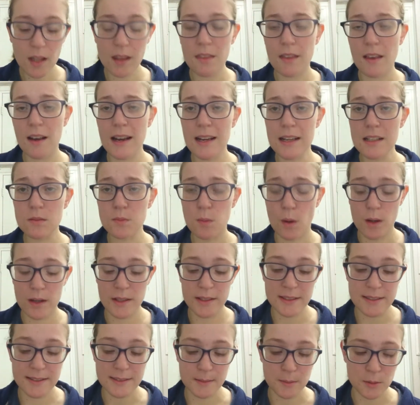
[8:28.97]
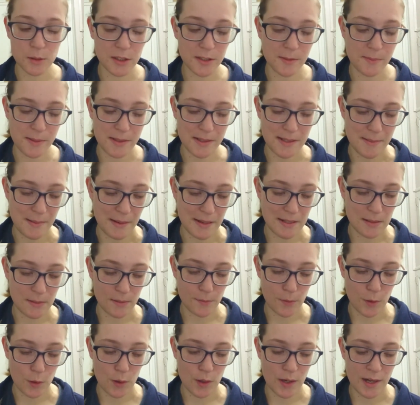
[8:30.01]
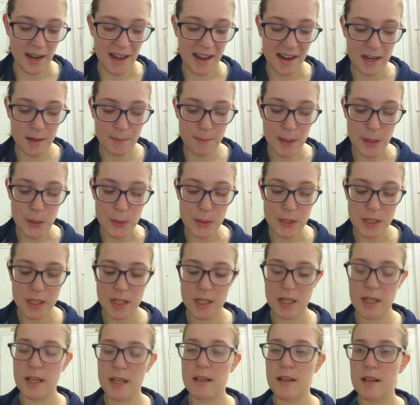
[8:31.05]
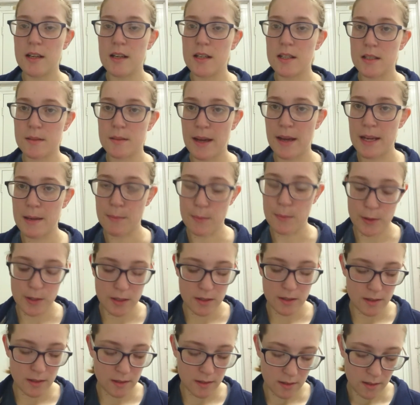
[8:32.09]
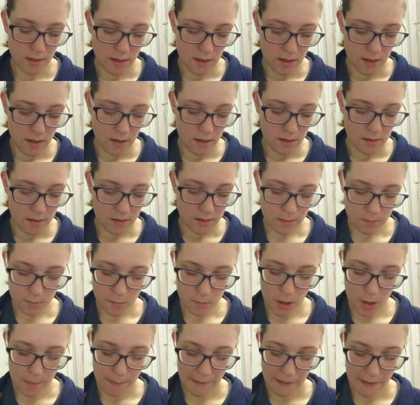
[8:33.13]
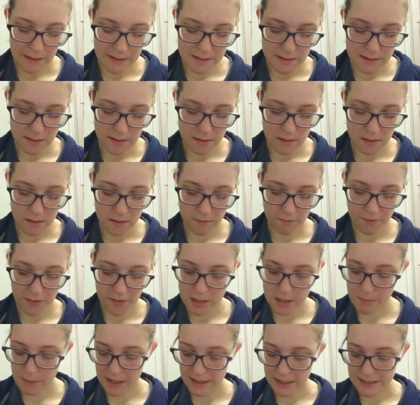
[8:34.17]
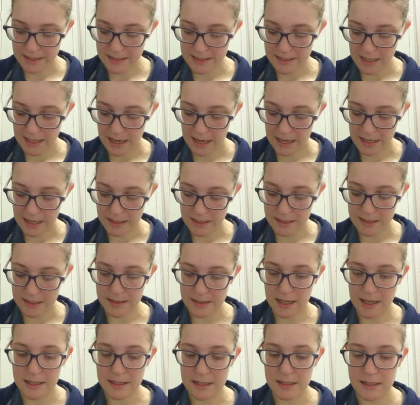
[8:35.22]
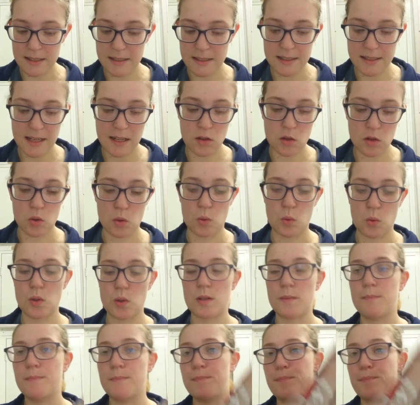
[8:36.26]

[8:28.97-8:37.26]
The next one is some Christmassy bits. We've got an egg mould, some aprons, some notepads, fridge magnets and Santa stencils.